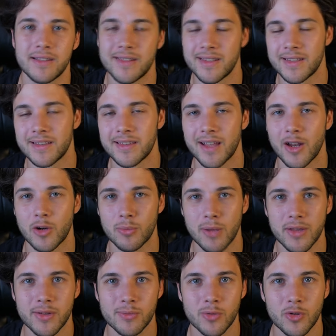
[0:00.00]
the entire
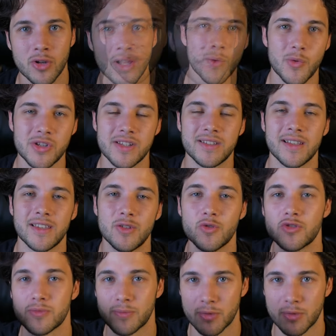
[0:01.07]
motherboard which is a huge